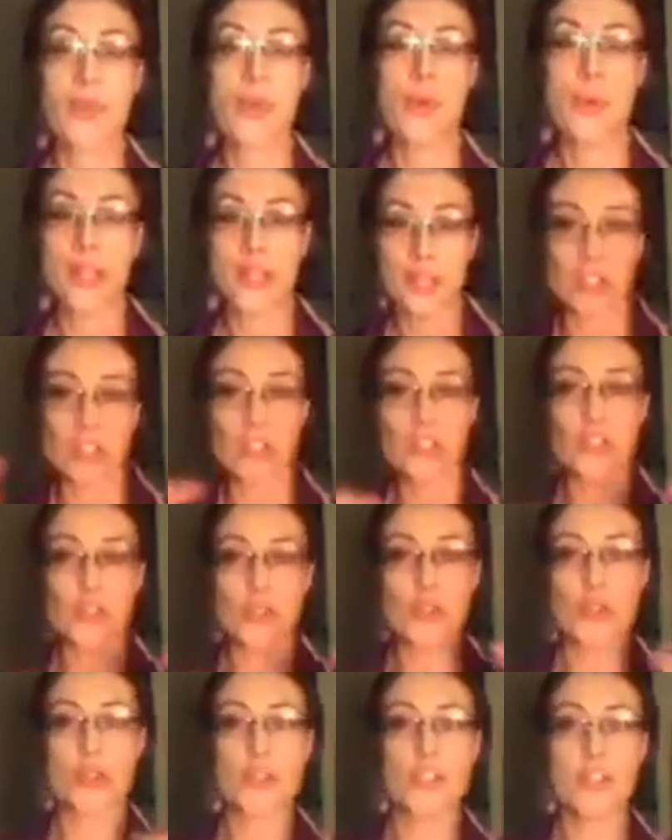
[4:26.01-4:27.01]
We're going to
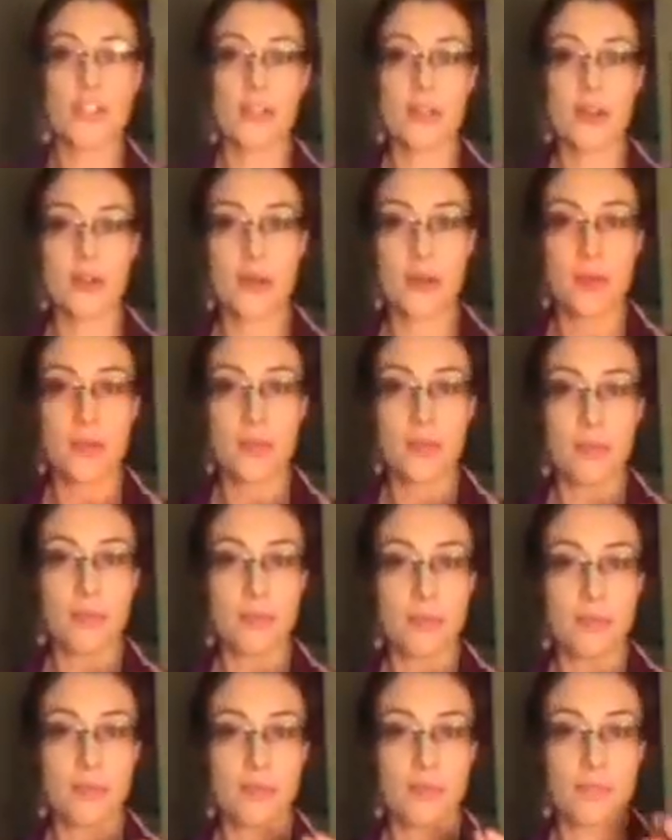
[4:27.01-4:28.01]
do
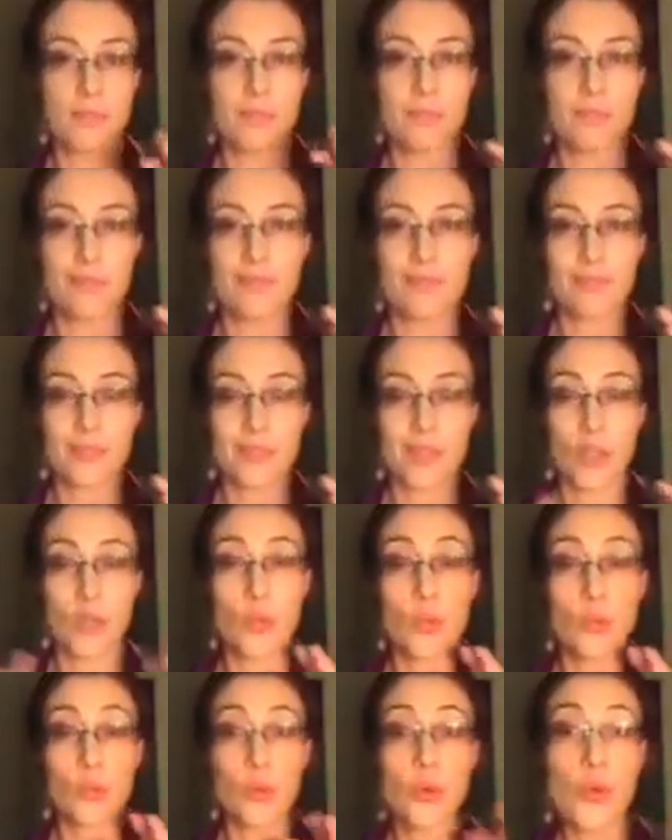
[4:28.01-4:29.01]
some
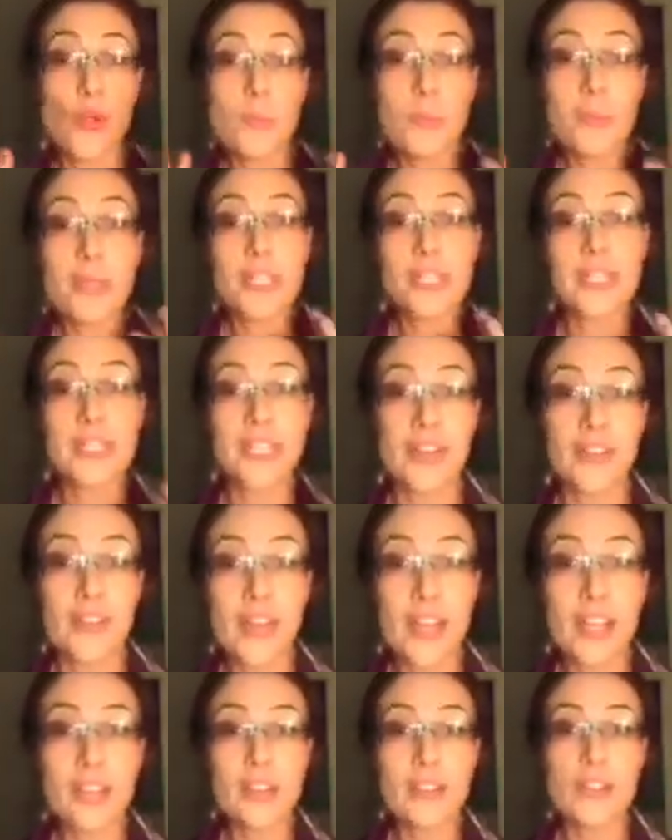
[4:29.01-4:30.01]
group
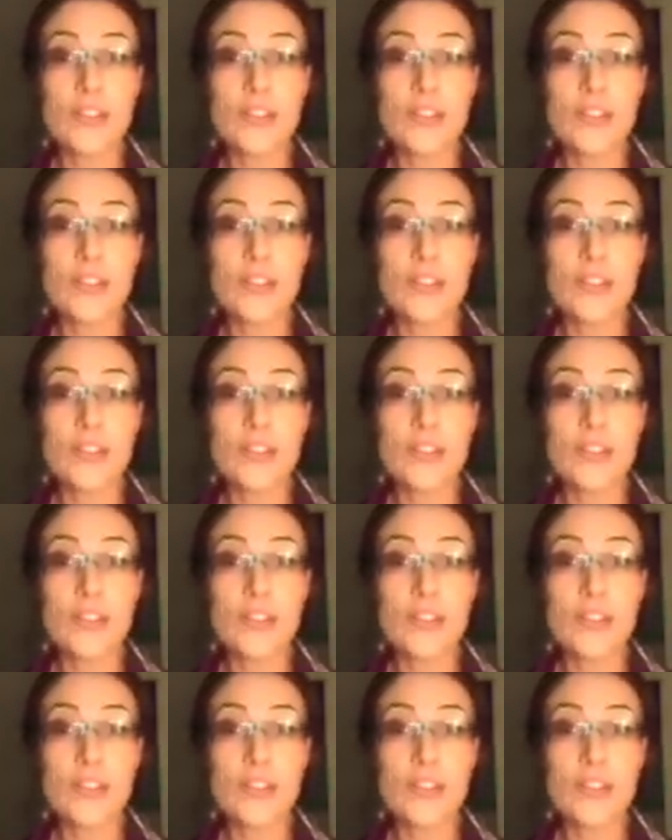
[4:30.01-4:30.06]
clearing.